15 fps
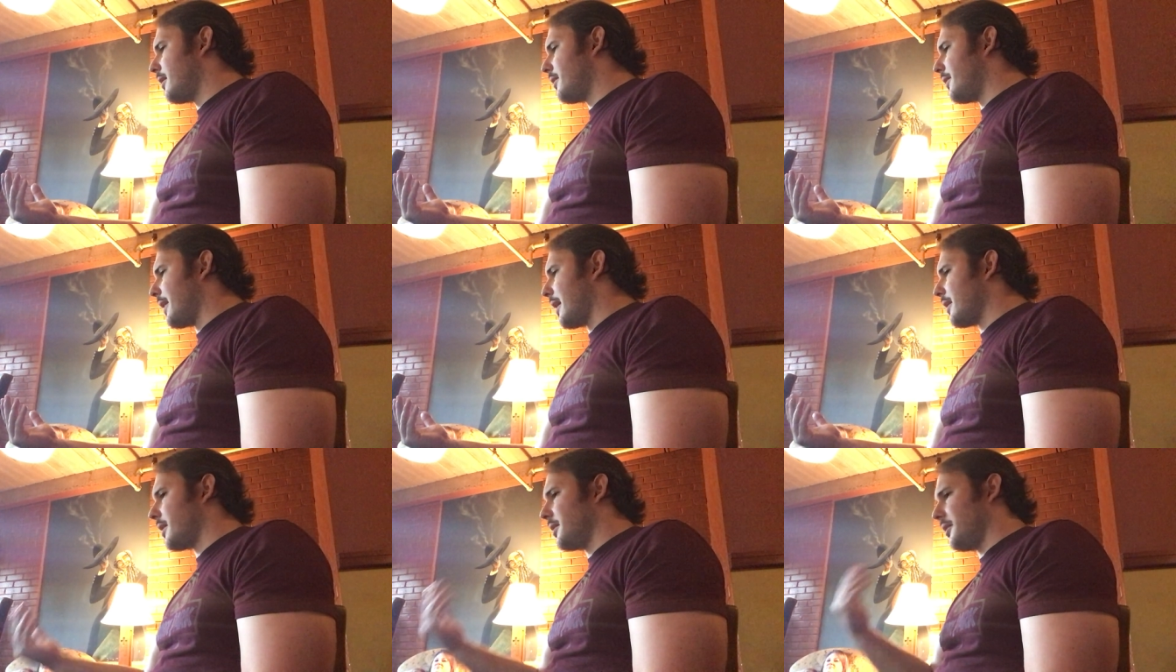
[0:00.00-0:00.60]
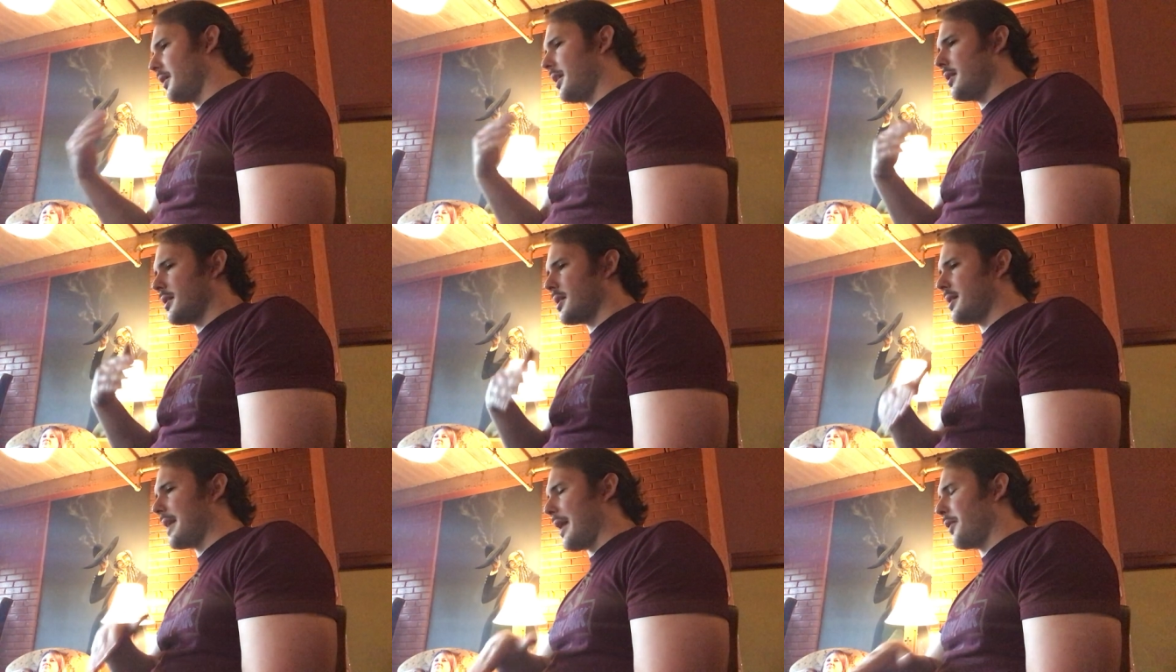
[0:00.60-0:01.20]
that can lead
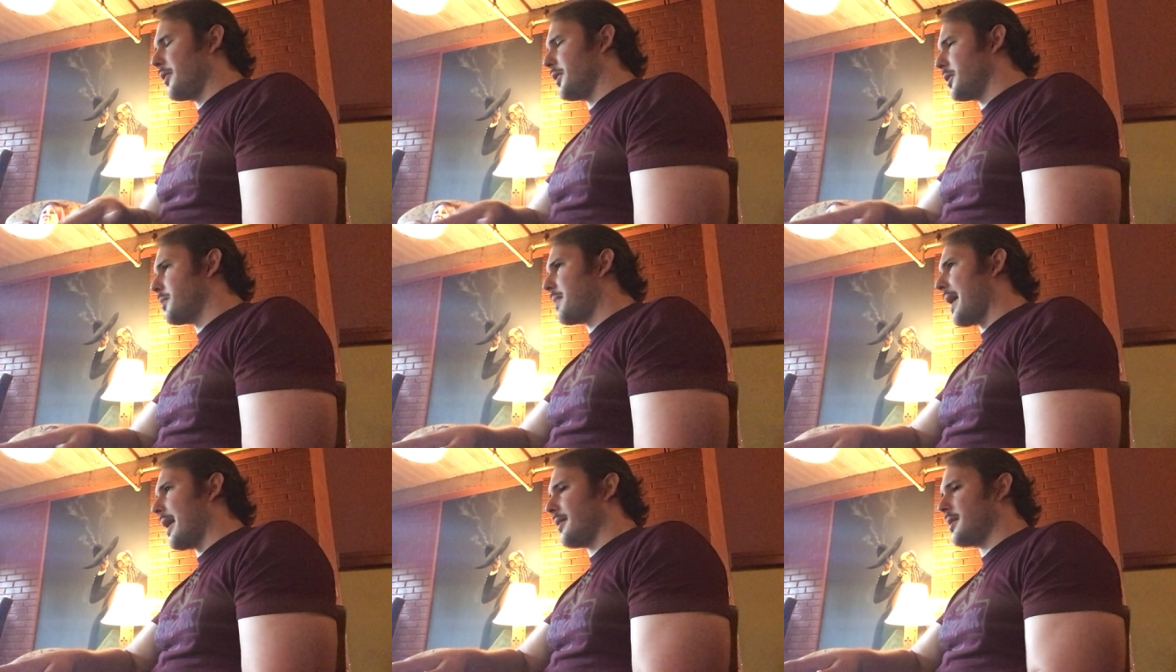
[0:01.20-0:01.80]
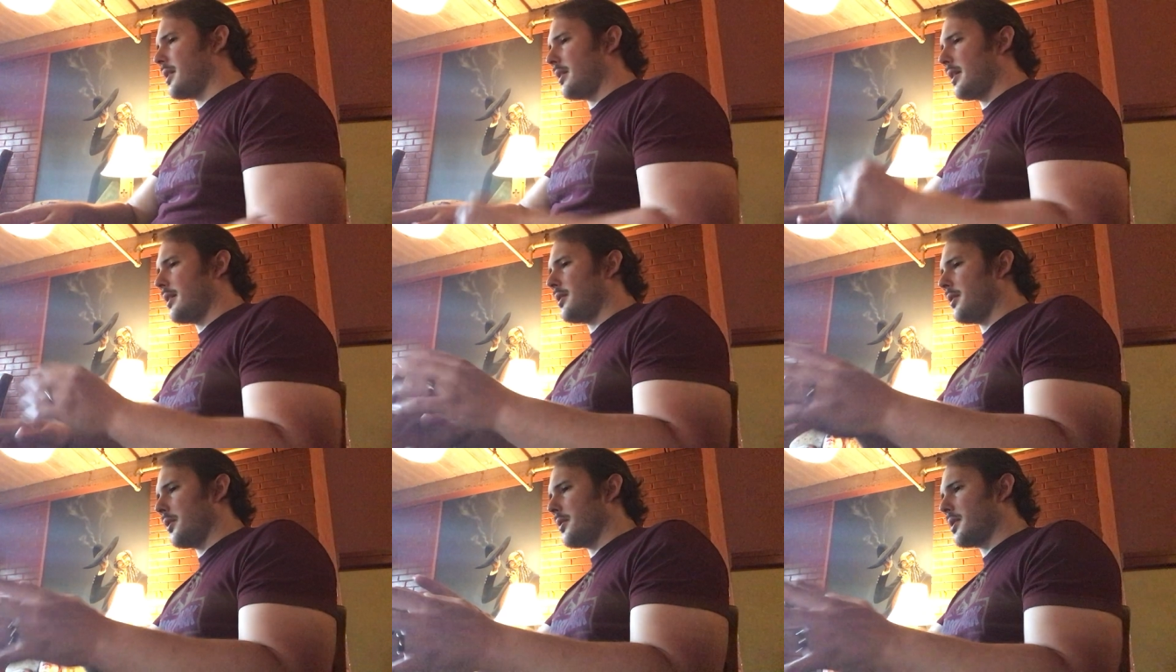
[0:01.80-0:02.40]
us down those paths and
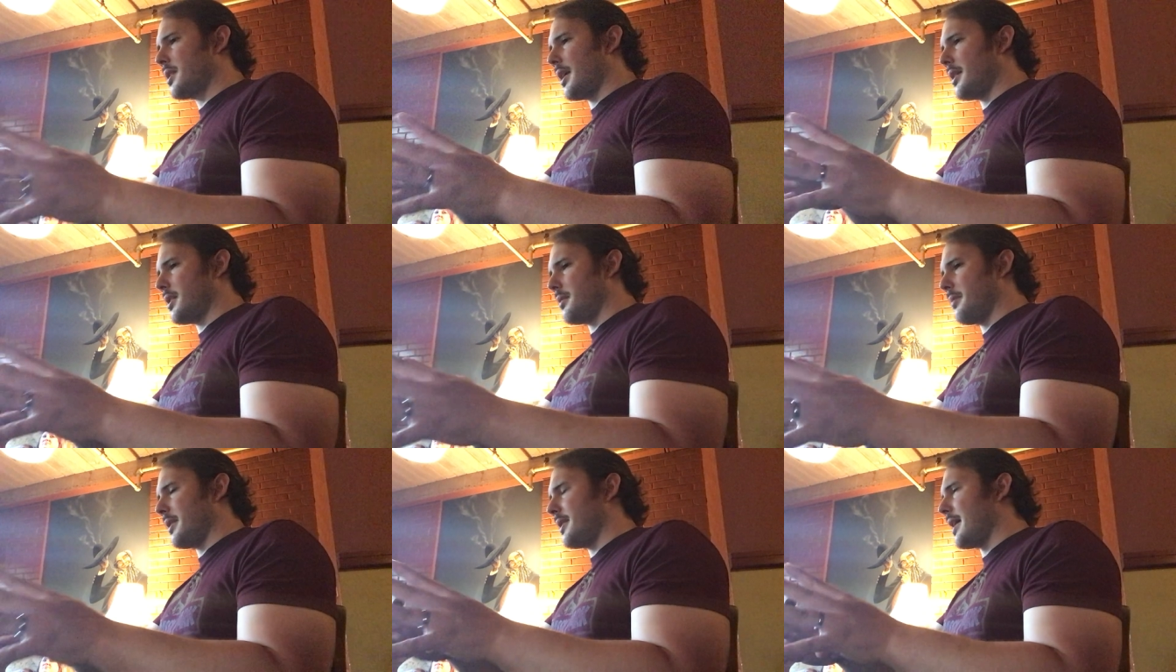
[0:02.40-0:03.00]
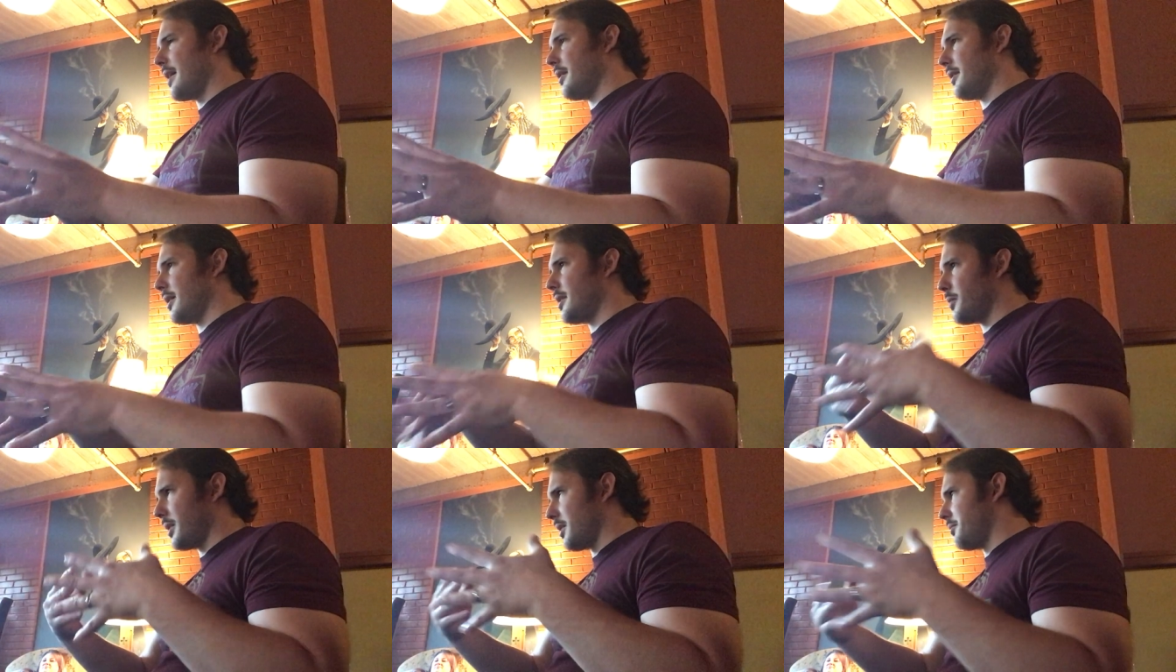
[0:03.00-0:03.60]
into those kinds of
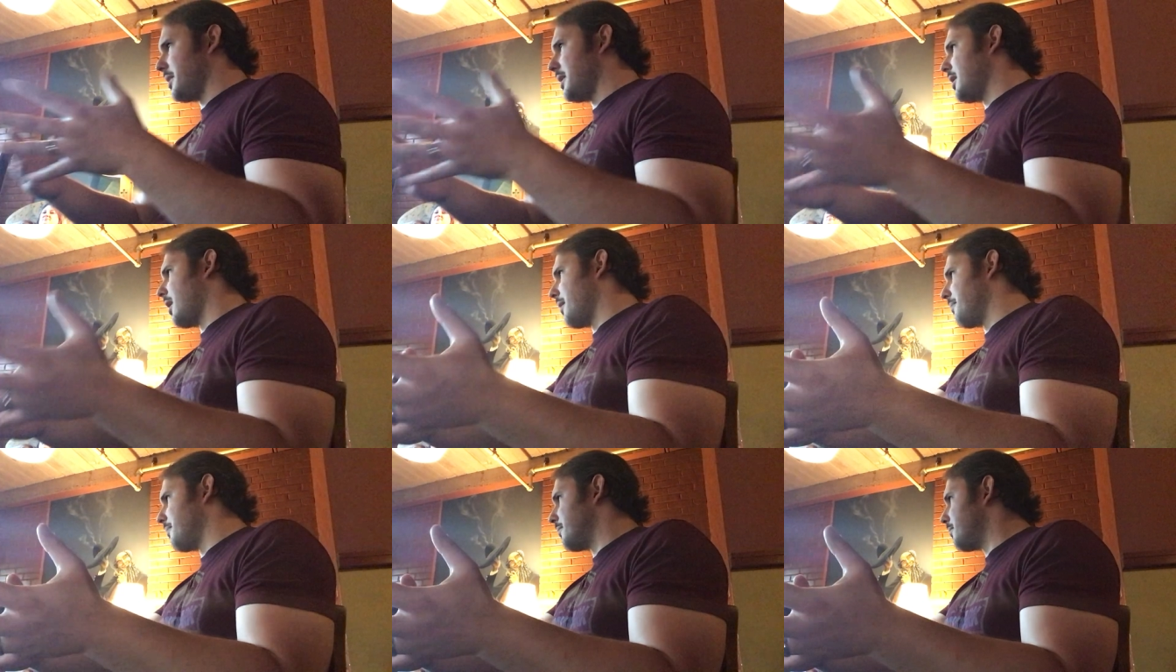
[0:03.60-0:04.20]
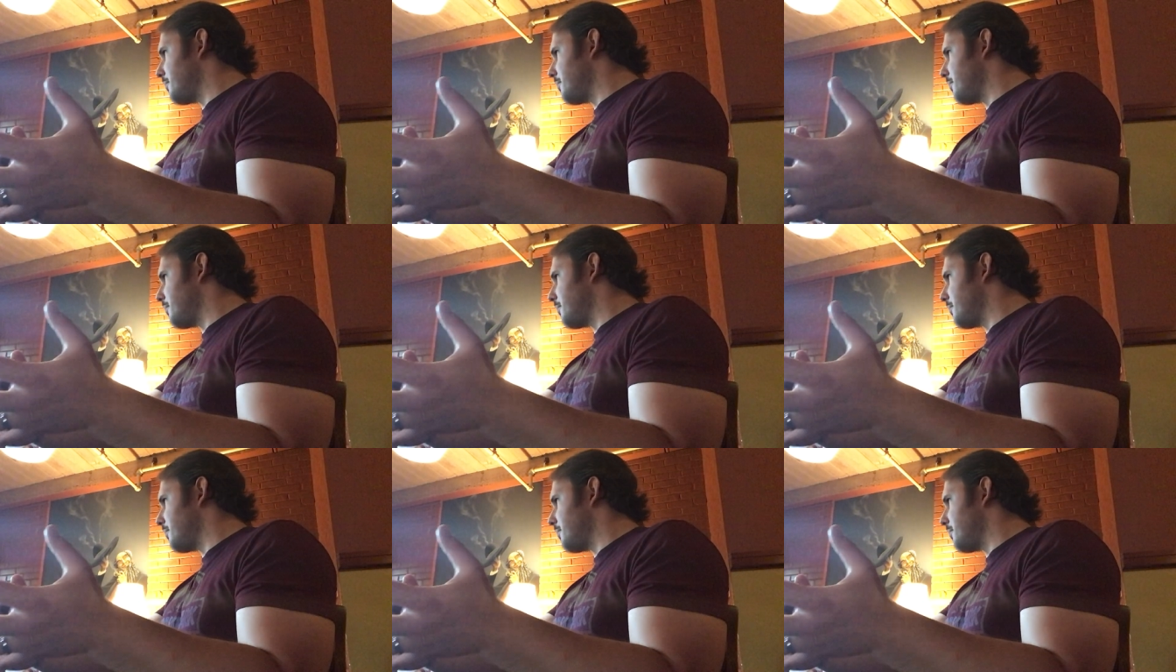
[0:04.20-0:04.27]
mentalities. We can become